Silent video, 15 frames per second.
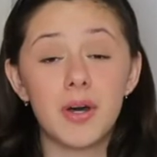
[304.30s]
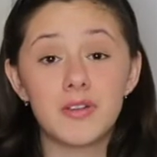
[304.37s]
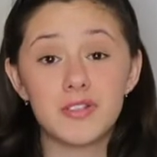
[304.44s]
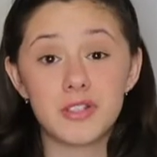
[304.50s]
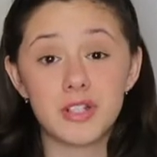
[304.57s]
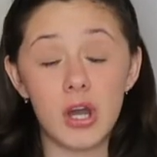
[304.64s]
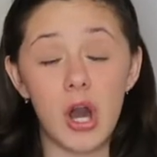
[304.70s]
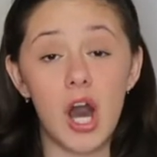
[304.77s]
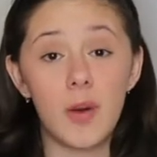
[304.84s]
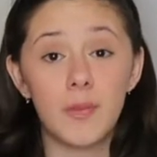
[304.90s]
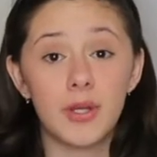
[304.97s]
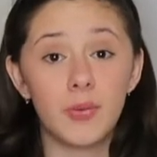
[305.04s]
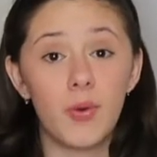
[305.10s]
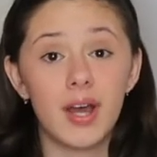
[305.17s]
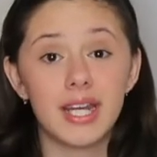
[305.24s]
most
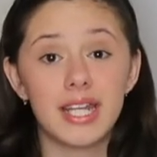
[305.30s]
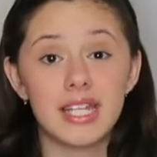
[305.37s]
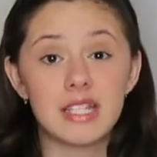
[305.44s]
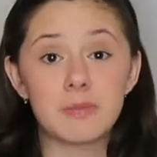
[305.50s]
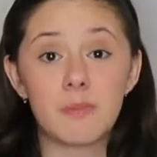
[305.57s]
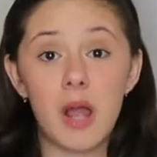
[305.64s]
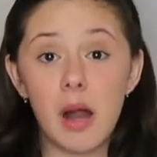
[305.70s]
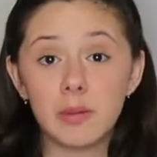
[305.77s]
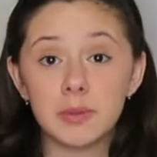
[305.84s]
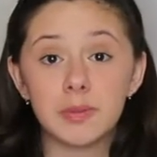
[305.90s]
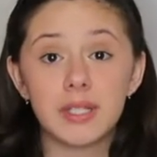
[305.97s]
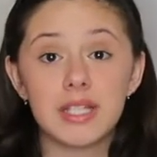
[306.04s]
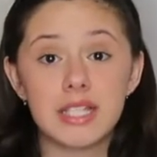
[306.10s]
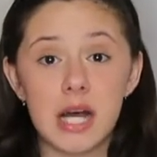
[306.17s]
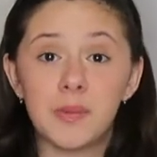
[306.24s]
common one is
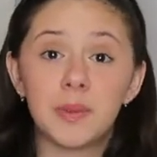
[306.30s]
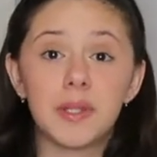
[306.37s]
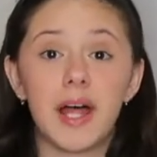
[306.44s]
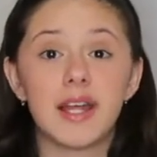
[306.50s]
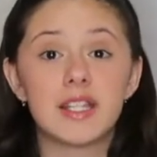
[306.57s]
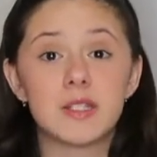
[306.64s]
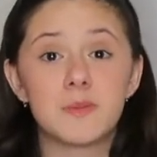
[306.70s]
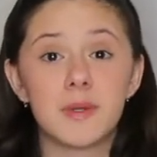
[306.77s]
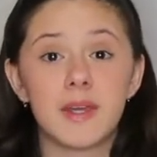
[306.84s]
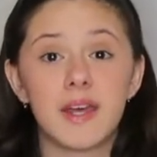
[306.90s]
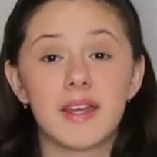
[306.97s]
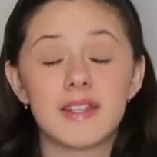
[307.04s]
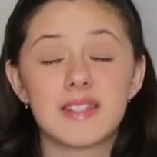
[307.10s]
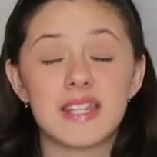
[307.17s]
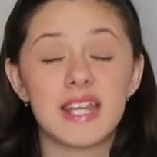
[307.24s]
probably double lutz
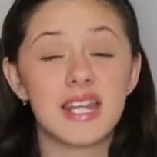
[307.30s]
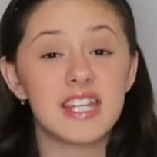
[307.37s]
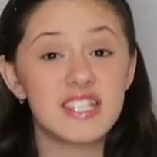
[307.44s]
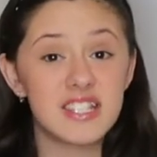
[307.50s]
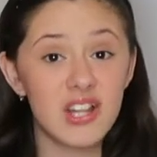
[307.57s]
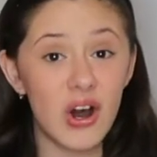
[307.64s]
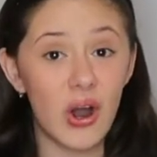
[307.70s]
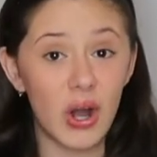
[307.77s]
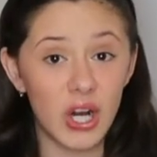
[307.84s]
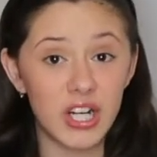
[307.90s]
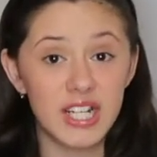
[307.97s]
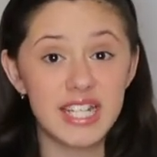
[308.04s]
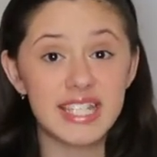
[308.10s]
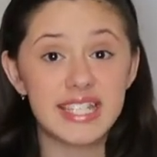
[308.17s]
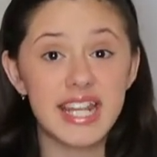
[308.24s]
because it is the
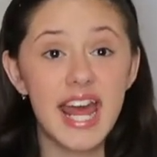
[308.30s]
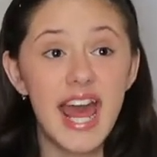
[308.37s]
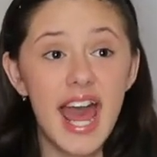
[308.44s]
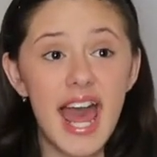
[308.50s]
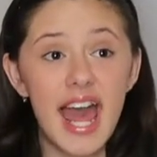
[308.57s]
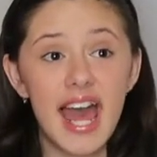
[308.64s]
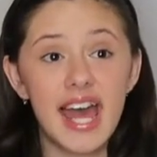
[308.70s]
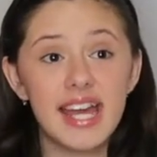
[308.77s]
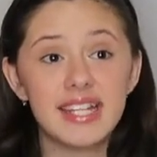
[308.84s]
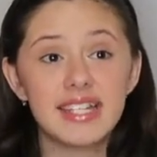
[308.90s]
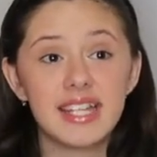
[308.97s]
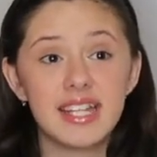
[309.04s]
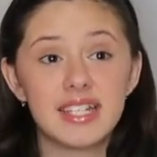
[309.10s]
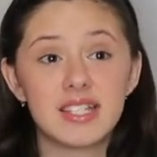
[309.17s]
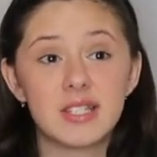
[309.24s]
hardest
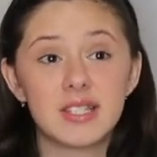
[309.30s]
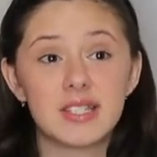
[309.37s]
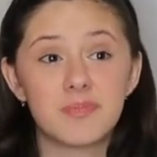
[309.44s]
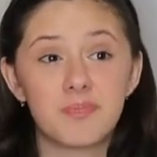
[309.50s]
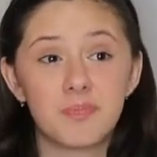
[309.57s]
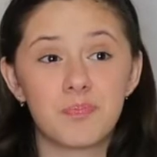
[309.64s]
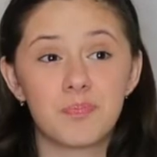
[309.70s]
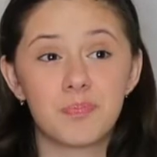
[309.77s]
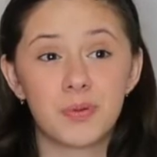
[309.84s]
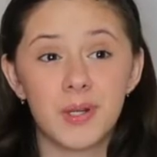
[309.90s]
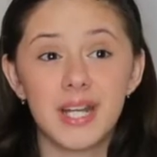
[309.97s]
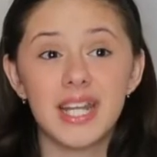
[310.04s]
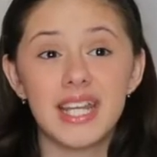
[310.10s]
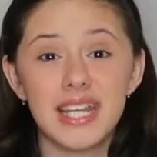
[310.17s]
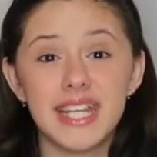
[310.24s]
and it's
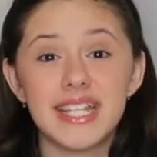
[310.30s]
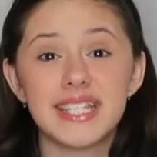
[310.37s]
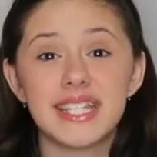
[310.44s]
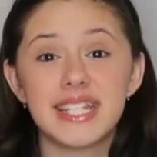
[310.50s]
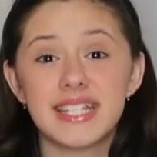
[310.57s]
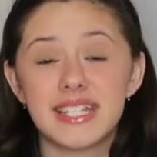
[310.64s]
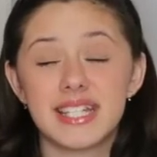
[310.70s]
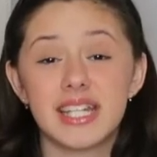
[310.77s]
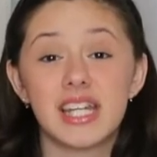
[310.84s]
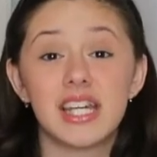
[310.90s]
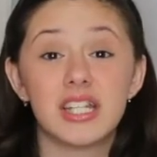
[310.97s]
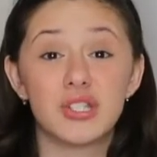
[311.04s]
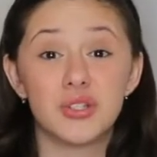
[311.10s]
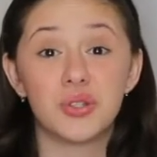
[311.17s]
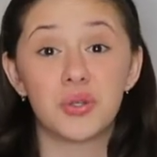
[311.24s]
pretty easy
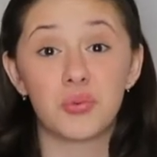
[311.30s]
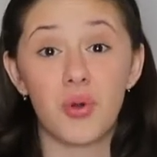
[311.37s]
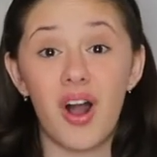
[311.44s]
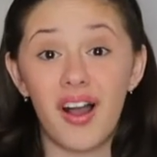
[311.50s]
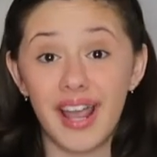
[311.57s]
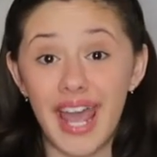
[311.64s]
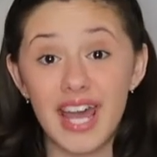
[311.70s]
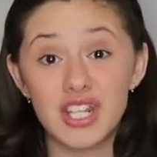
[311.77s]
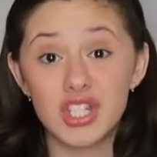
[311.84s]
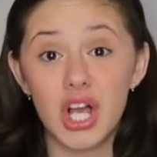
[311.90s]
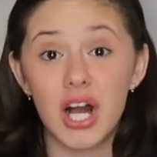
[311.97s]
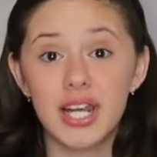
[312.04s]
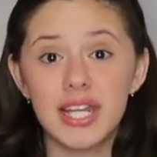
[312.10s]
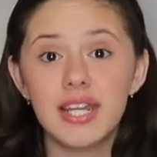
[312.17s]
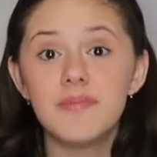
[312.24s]
to do the wrong edge
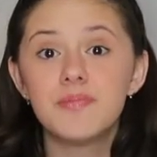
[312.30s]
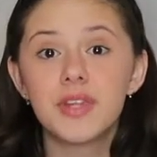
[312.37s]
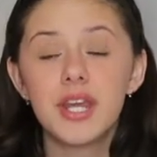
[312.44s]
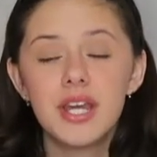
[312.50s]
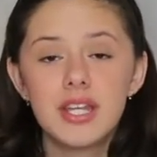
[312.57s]
on it.